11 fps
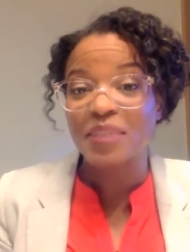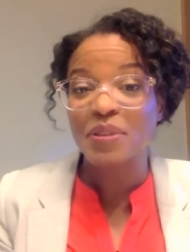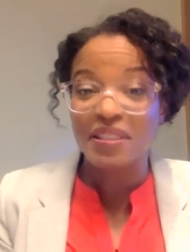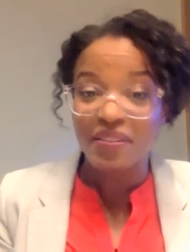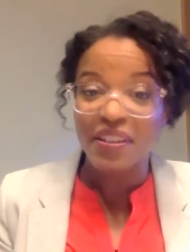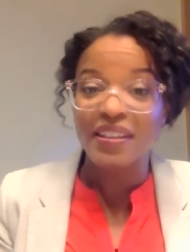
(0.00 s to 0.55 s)
yeah.
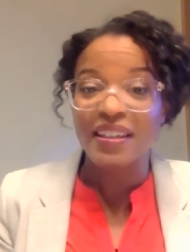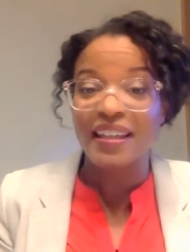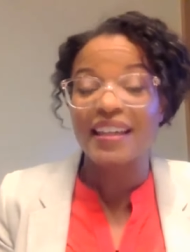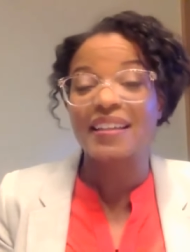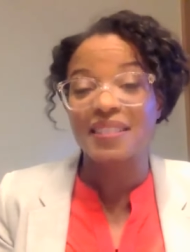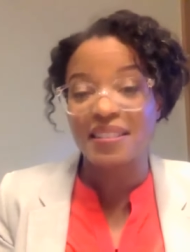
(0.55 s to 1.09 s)
specifically
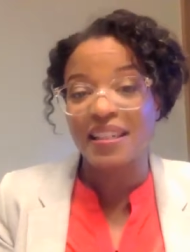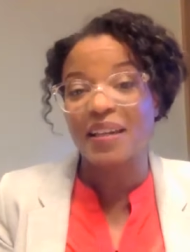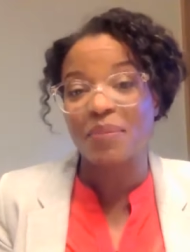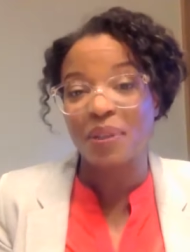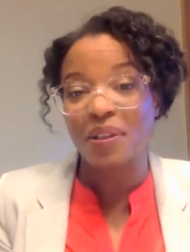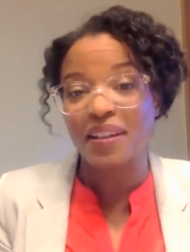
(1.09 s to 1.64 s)
in
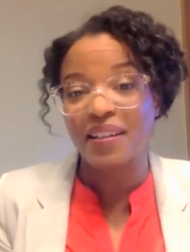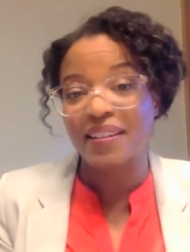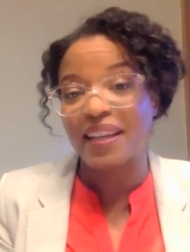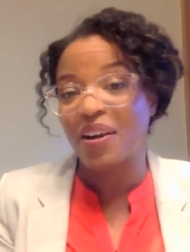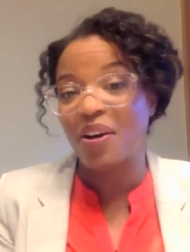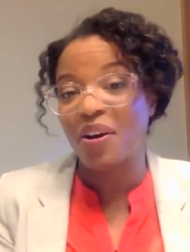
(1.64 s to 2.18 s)
sustainability.
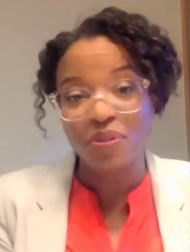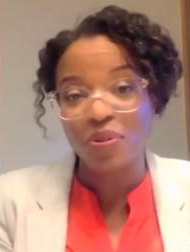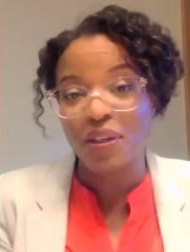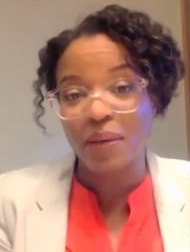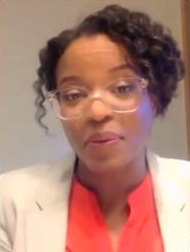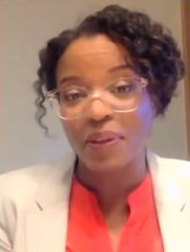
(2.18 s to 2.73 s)
They are a
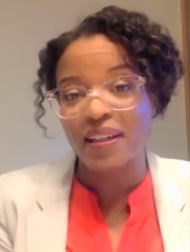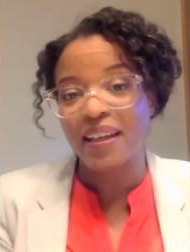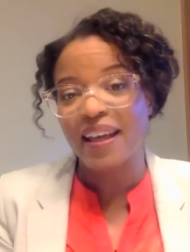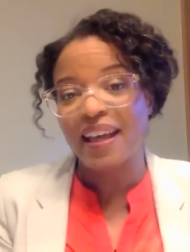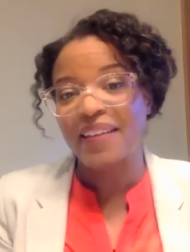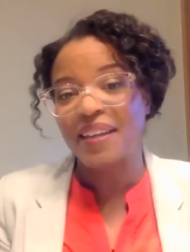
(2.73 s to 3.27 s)
food
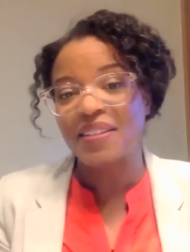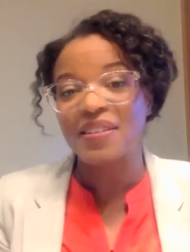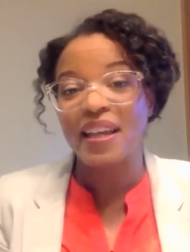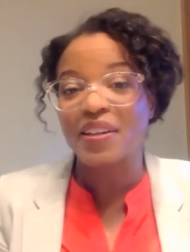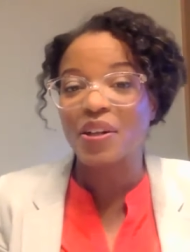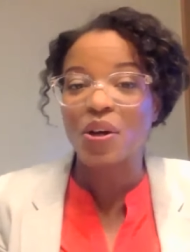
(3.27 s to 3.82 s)
company and they,
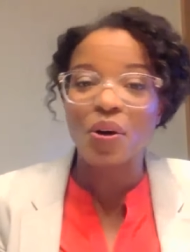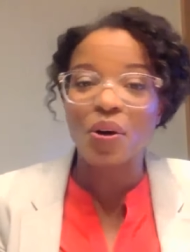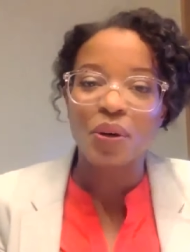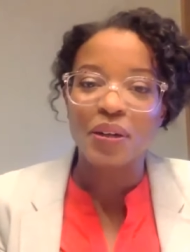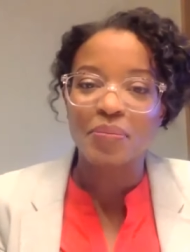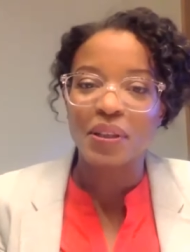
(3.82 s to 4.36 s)
they
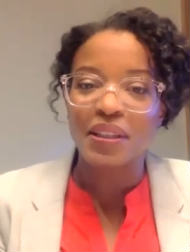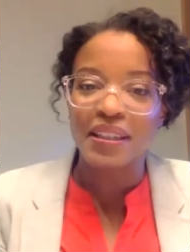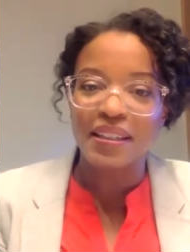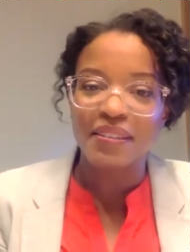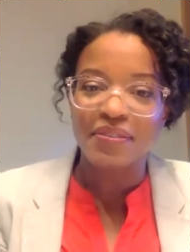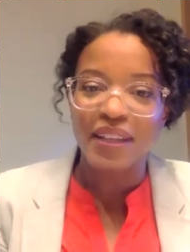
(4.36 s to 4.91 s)
know and
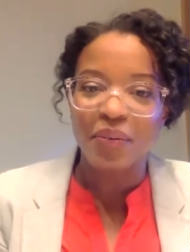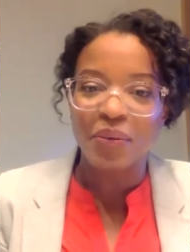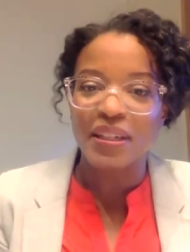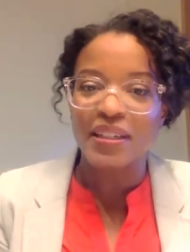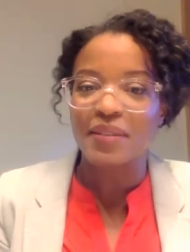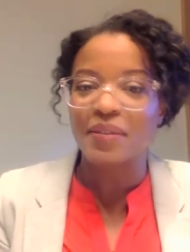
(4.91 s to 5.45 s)
believe that
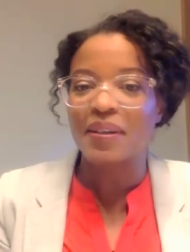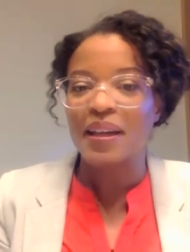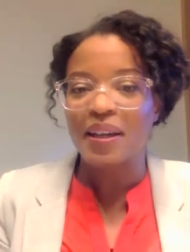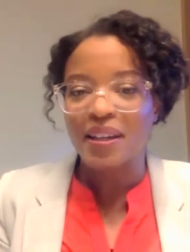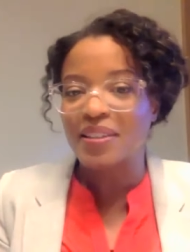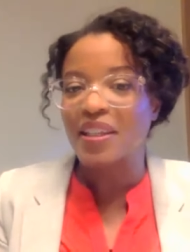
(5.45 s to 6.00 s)
we need to
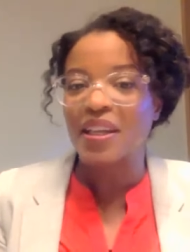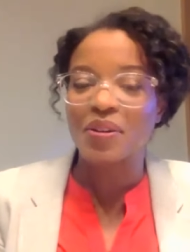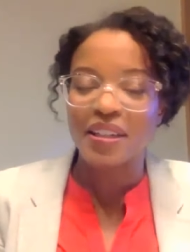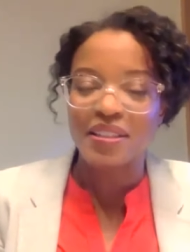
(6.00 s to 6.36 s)
continue to